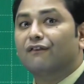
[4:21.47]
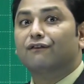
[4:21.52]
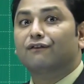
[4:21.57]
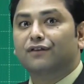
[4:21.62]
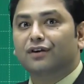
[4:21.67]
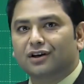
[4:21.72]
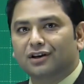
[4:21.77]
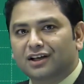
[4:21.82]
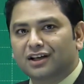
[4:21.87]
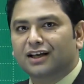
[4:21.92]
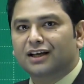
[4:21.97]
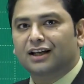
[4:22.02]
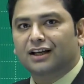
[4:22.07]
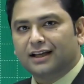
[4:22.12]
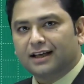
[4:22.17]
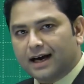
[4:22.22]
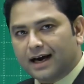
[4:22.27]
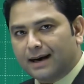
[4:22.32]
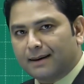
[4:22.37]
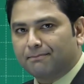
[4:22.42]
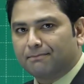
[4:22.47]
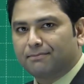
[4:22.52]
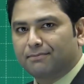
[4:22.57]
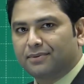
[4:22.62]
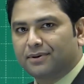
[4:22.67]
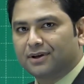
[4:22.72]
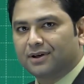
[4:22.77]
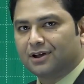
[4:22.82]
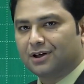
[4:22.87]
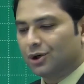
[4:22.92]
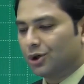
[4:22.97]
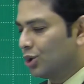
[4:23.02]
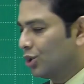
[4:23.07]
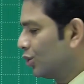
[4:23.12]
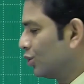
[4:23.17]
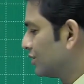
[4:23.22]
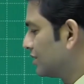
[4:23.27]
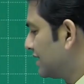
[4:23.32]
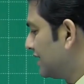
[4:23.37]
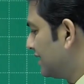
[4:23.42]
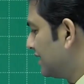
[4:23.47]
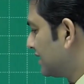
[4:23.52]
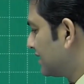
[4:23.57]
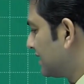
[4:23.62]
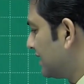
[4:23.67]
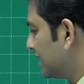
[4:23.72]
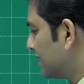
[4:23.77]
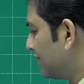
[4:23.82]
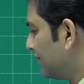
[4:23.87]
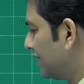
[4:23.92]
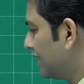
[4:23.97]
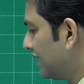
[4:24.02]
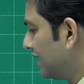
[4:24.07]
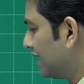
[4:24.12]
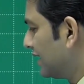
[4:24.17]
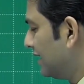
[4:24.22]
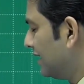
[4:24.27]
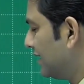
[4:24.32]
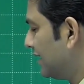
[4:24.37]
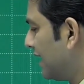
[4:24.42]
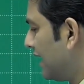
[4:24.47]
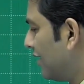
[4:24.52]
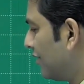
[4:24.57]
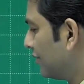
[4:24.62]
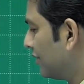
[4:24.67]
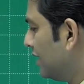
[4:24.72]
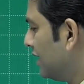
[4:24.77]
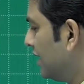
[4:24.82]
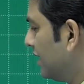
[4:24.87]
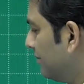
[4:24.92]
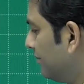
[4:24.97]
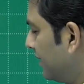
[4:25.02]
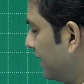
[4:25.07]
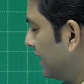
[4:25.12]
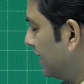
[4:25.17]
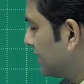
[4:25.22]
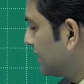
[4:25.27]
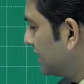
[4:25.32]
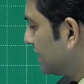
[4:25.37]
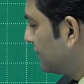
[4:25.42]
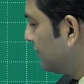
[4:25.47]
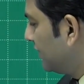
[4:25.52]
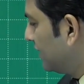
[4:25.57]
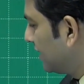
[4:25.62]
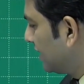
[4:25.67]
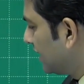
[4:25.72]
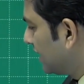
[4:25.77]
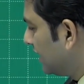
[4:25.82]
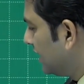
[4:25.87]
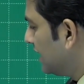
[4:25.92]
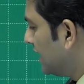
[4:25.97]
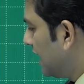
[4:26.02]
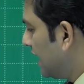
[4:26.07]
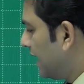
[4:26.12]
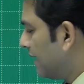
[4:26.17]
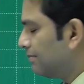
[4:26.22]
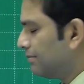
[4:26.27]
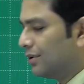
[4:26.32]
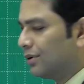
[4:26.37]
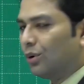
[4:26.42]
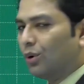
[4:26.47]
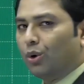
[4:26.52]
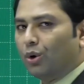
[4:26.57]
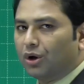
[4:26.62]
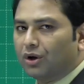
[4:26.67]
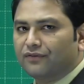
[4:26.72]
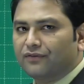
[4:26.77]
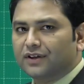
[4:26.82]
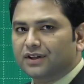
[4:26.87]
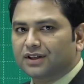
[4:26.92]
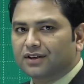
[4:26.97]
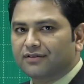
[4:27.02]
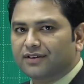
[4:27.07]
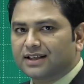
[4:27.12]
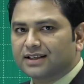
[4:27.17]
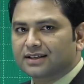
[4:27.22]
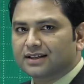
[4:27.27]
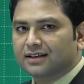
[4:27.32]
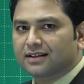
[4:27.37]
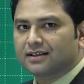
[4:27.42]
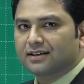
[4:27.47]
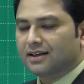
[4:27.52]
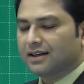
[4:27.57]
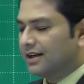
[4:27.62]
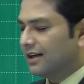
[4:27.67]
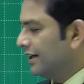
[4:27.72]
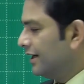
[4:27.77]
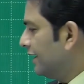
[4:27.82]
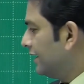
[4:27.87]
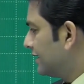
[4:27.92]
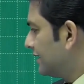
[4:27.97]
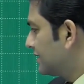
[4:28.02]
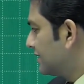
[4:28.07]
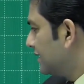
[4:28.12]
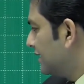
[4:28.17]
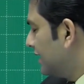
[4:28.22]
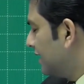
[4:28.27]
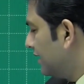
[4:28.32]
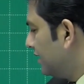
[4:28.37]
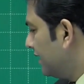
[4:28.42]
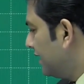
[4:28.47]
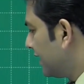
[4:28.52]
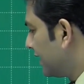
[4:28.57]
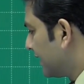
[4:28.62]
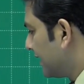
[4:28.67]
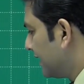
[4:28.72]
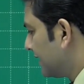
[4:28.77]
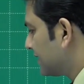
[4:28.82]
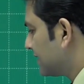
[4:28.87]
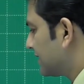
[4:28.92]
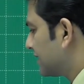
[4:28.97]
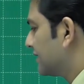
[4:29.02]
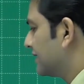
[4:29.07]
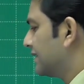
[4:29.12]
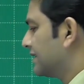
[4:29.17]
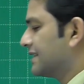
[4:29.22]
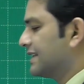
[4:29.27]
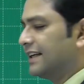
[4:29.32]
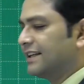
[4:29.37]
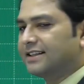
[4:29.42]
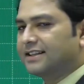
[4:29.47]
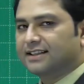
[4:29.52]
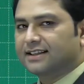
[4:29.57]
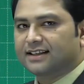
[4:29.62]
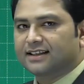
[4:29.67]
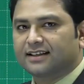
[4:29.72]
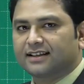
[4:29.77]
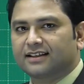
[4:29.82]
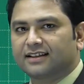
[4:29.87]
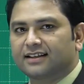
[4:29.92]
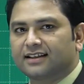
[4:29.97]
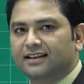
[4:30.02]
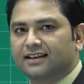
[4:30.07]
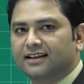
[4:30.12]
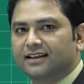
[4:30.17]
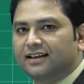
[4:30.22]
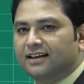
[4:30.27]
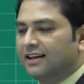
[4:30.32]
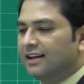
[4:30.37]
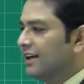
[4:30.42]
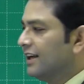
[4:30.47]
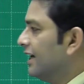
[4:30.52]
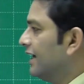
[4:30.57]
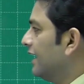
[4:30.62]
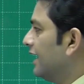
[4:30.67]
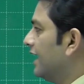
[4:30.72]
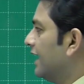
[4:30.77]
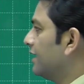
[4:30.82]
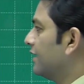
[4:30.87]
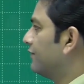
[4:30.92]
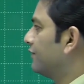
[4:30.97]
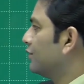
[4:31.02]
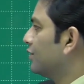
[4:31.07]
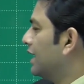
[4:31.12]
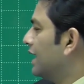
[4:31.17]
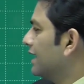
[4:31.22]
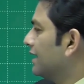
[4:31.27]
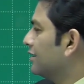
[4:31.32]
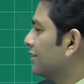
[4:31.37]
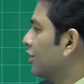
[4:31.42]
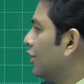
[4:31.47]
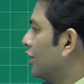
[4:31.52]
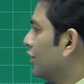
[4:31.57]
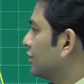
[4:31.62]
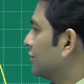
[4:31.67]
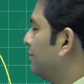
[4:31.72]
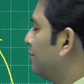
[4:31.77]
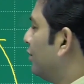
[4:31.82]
vertically up. Don't say this as vertically down, because it's vertically up all for the reason it is against the center. And if you are at north